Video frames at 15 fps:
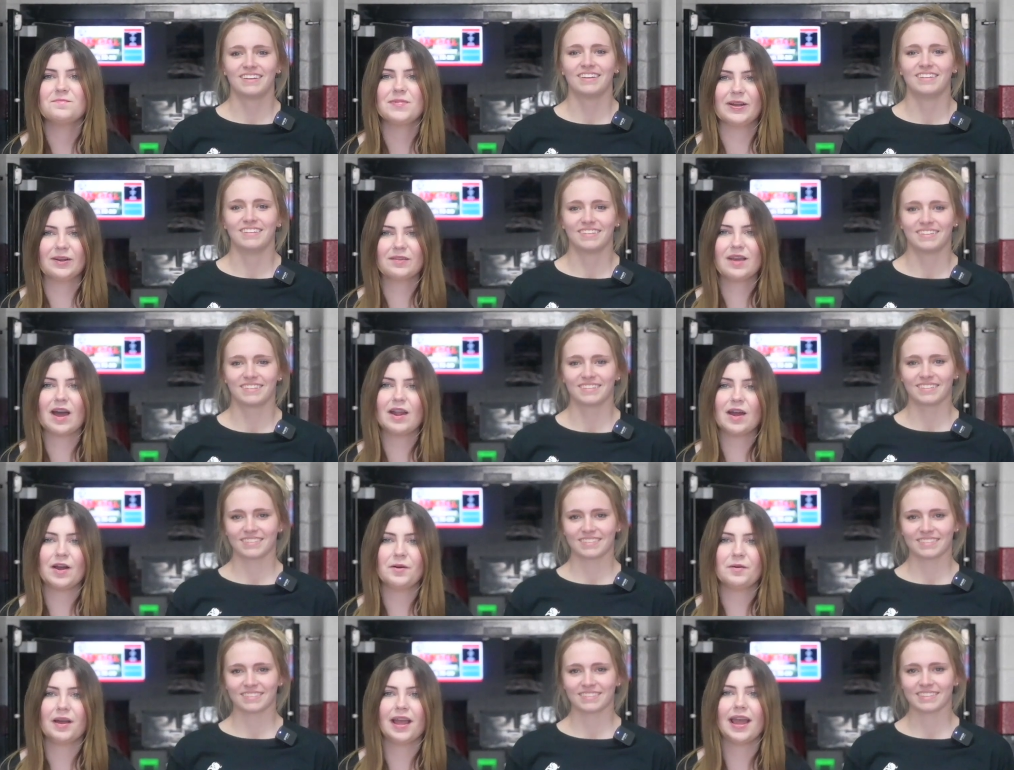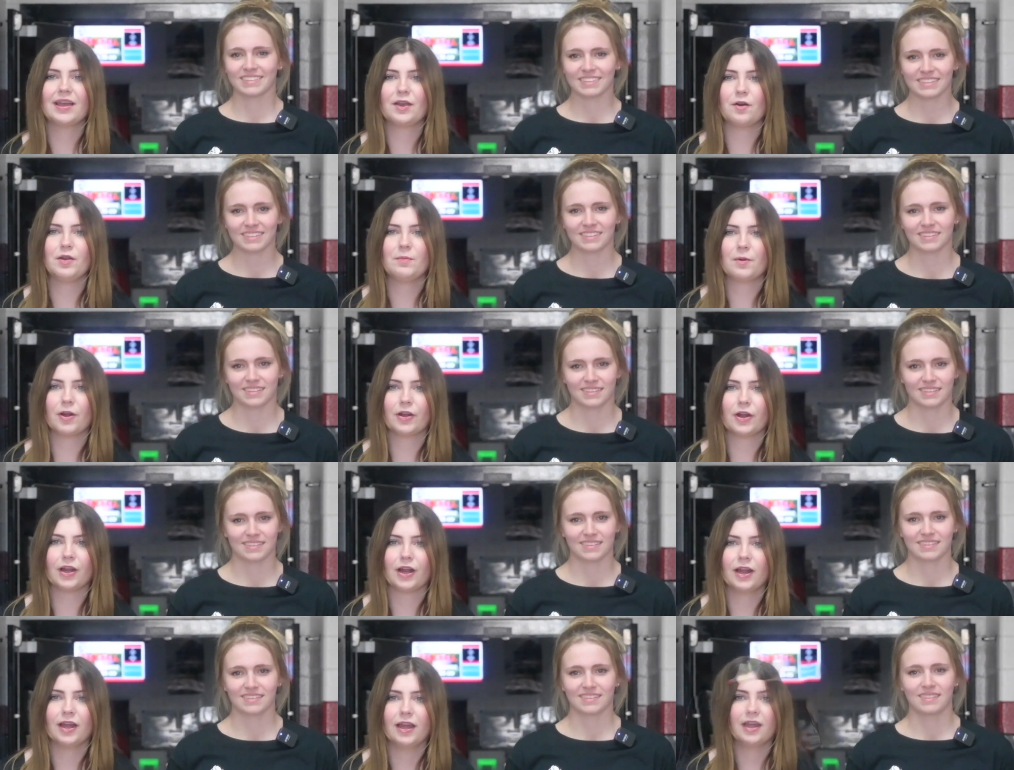Speaker 1: Pierce Hutto, and Cody
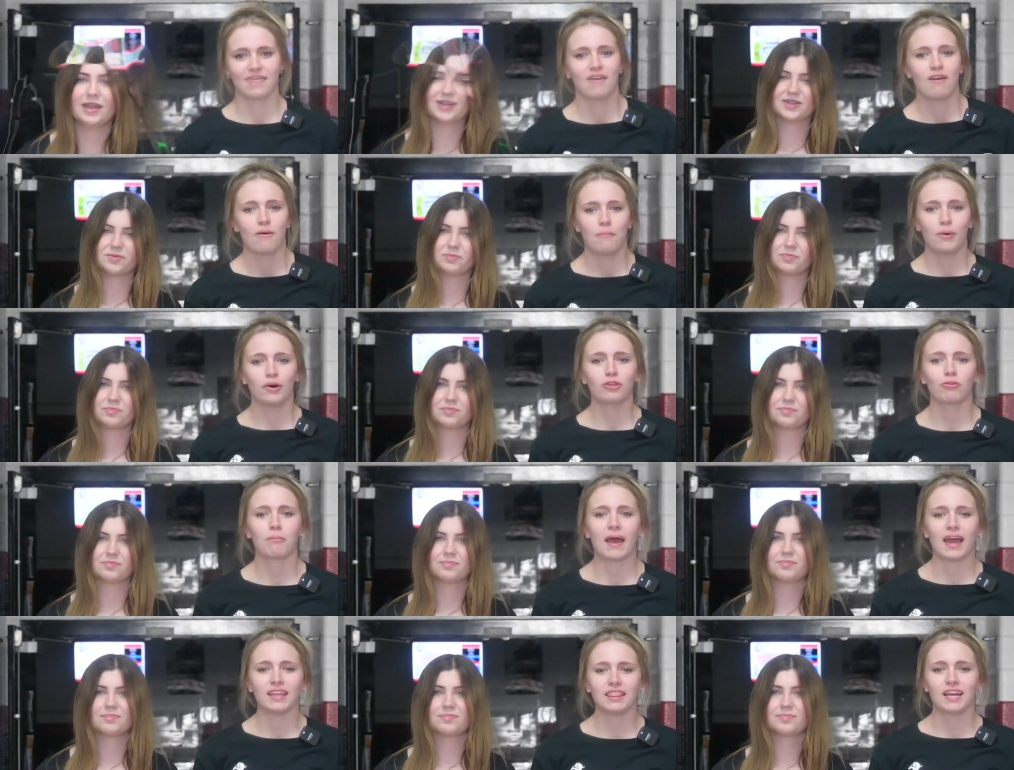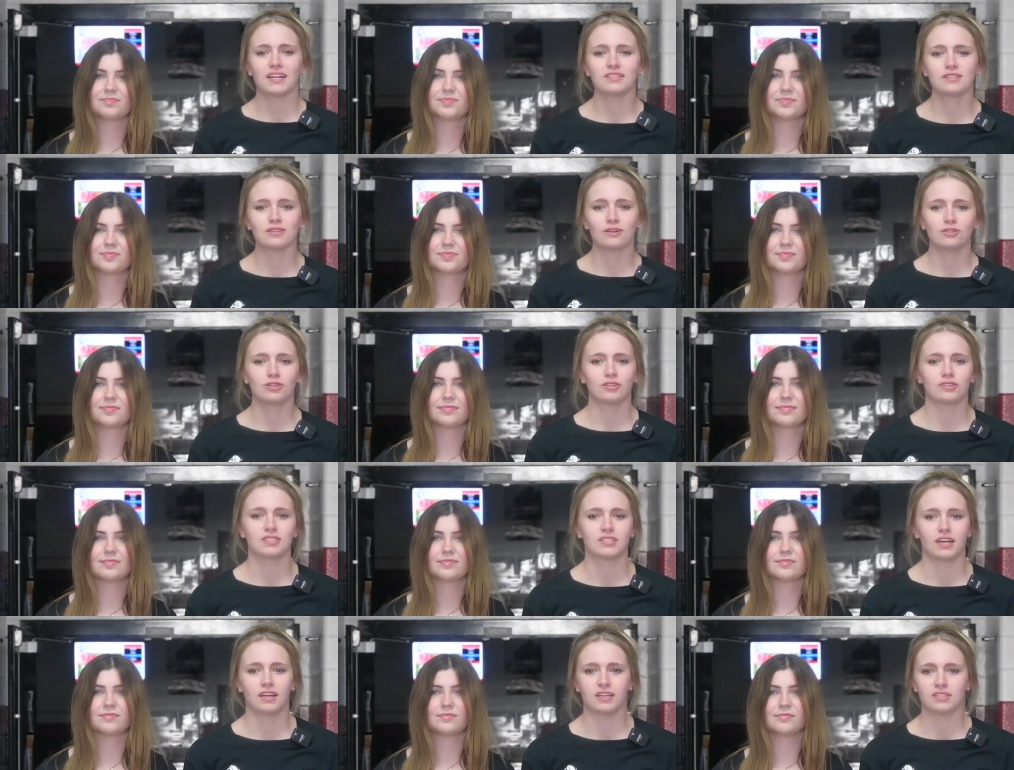Parker.
Speaker 2: Both math and social
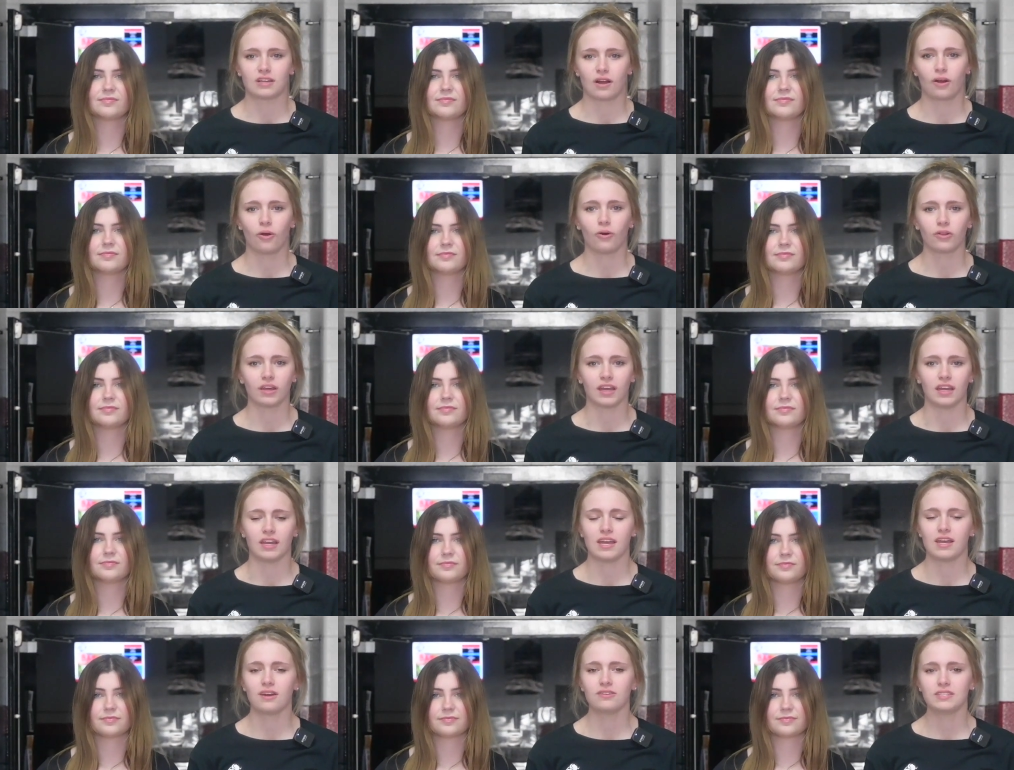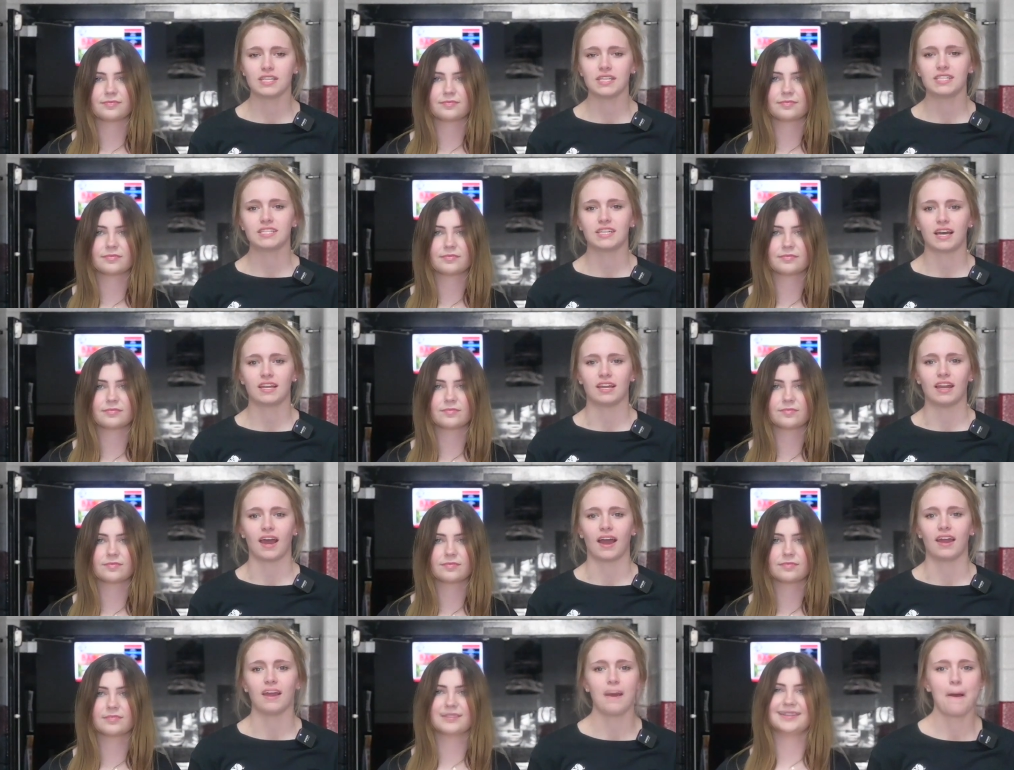studies are holding an EOC study
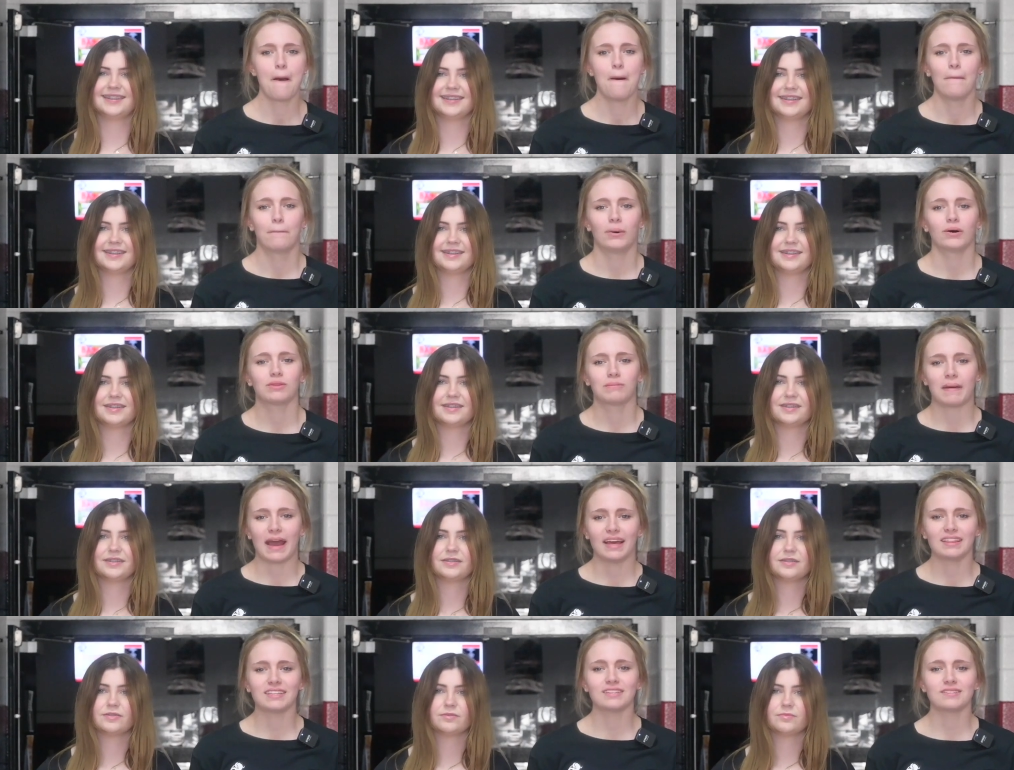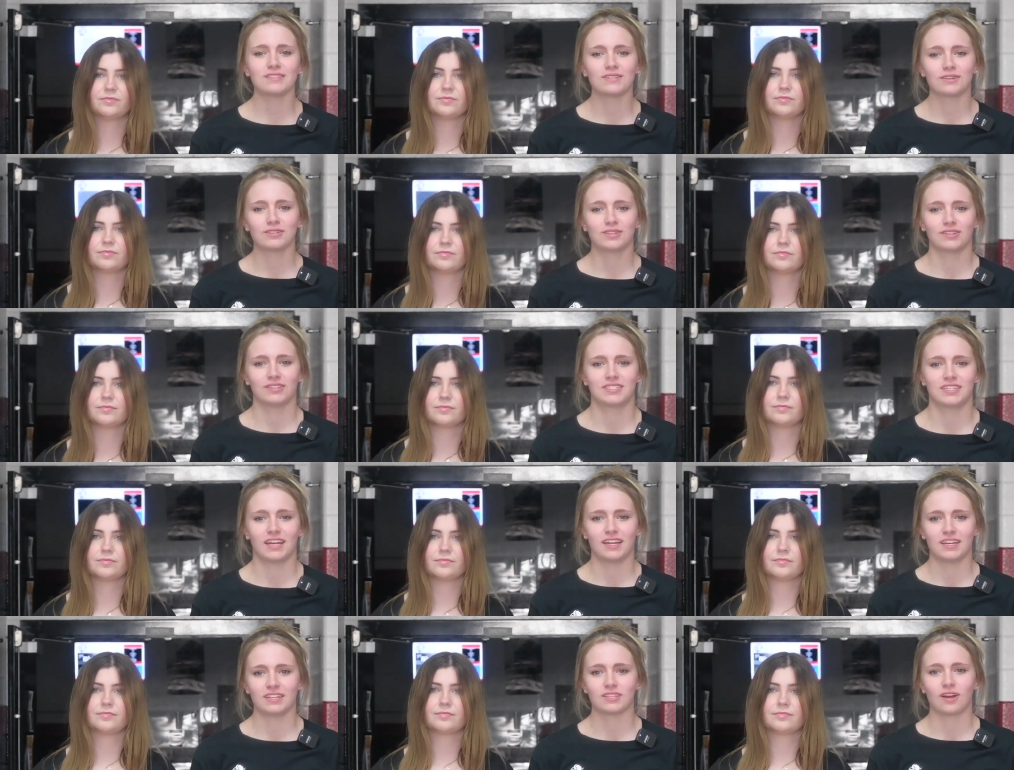night. Both math and social
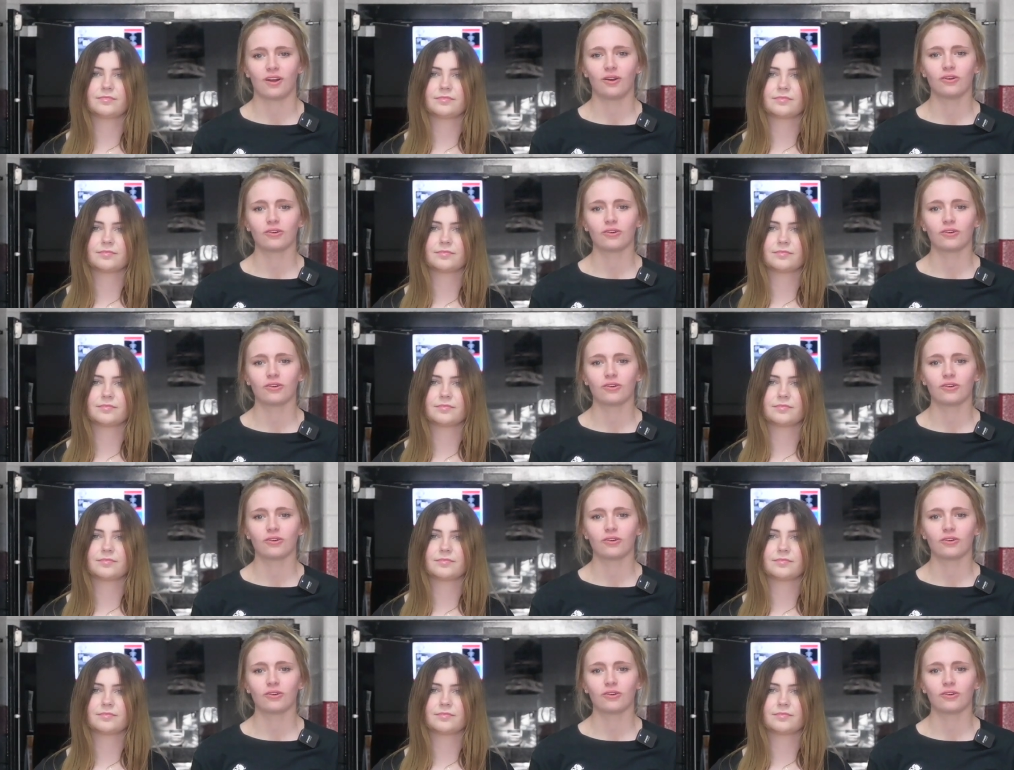studies are